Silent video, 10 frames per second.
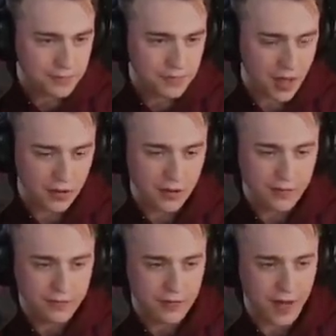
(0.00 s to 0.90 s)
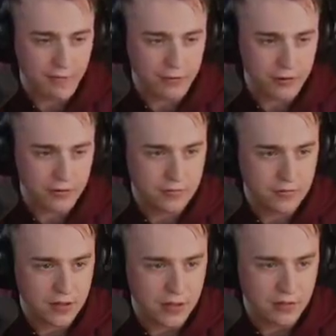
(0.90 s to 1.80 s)
I love effort
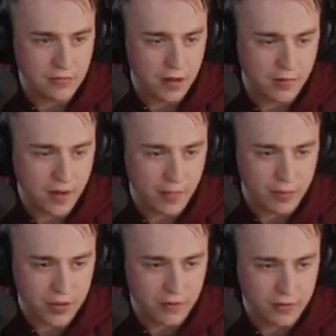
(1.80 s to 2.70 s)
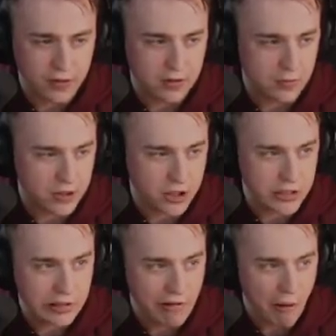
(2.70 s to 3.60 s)
in I, I, I put effort into my shit. Into
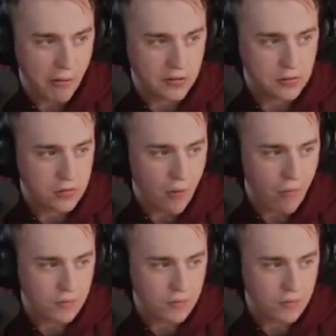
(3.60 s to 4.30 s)
my creations.